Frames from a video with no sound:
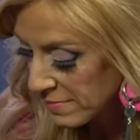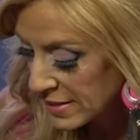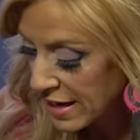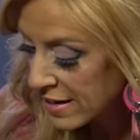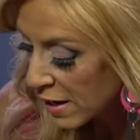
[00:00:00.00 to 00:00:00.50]

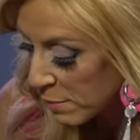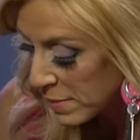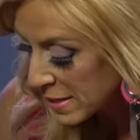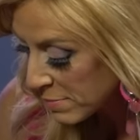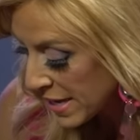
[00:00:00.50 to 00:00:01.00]
I got a
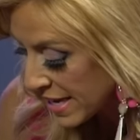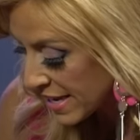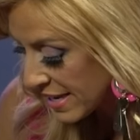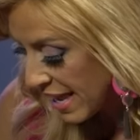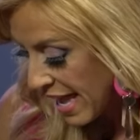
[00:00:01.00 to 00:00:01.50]
big
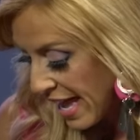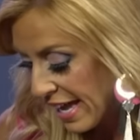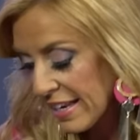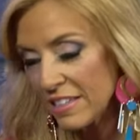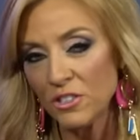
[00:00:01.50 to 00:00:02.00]
pen,
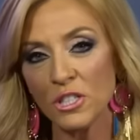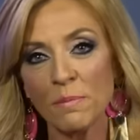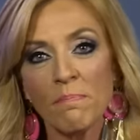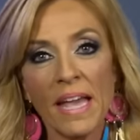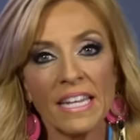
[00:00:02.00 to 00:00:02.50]
and I just
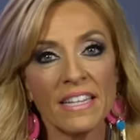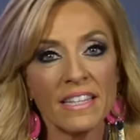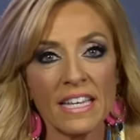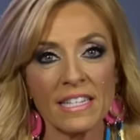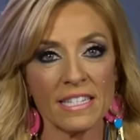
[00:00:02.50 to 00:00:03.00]
made a
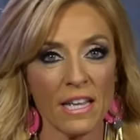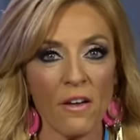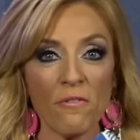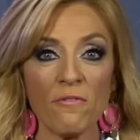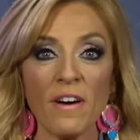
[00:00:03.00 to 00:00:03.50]
list of
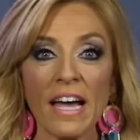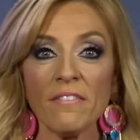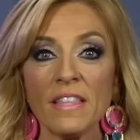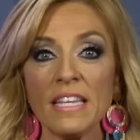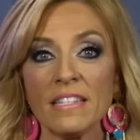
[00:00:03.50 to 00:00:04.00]
five
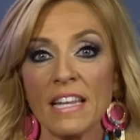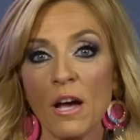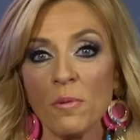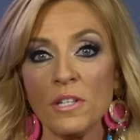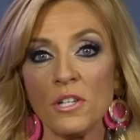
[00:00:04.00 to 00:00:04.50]
things that I
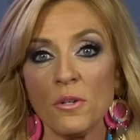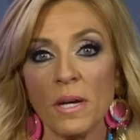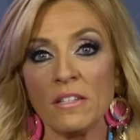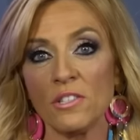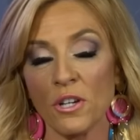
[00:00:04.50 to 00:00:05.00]
would do
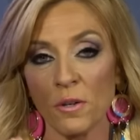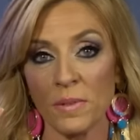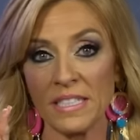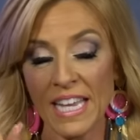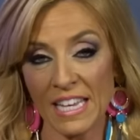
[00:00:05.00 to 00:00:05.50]
and start
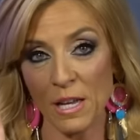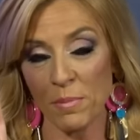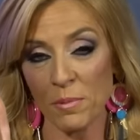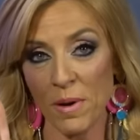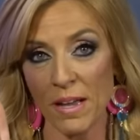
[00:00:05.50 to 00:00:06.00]
with day number
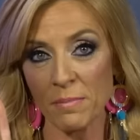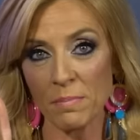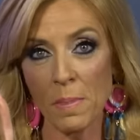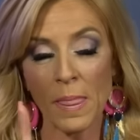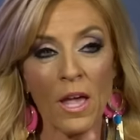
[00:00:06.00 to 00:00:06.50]
one.
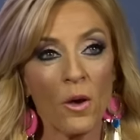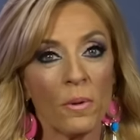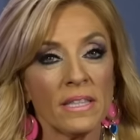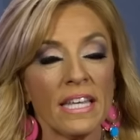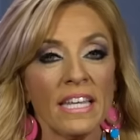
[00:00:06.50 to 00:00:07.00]
Well,
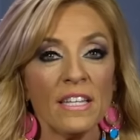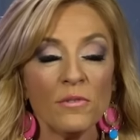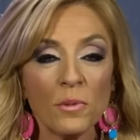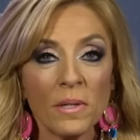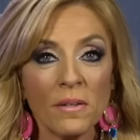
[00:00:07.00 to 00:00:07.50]
at the end of
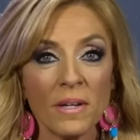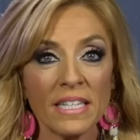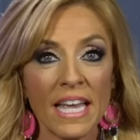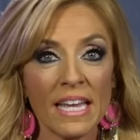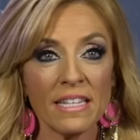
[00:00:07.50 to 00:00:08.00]
twenty-one
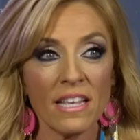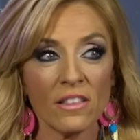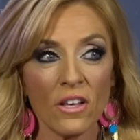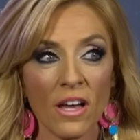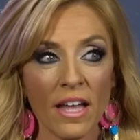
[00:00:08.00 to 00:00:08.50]
days, I
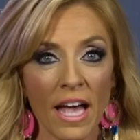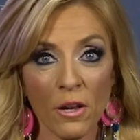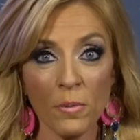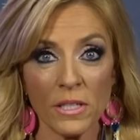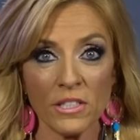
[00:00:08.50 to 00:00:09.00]
thought, I
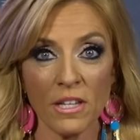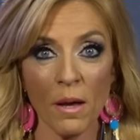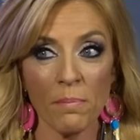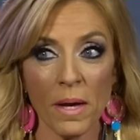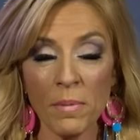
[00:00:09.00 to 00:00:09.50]
don't want to
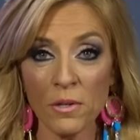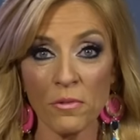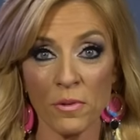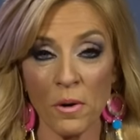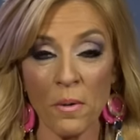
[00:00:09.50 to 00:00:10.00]
stop. I'm going to go
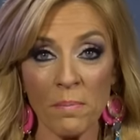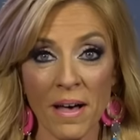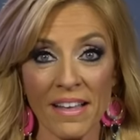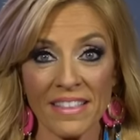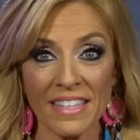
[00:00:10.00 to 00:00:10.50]
for a whole
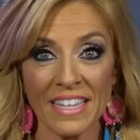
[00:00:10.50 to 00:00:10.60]
month.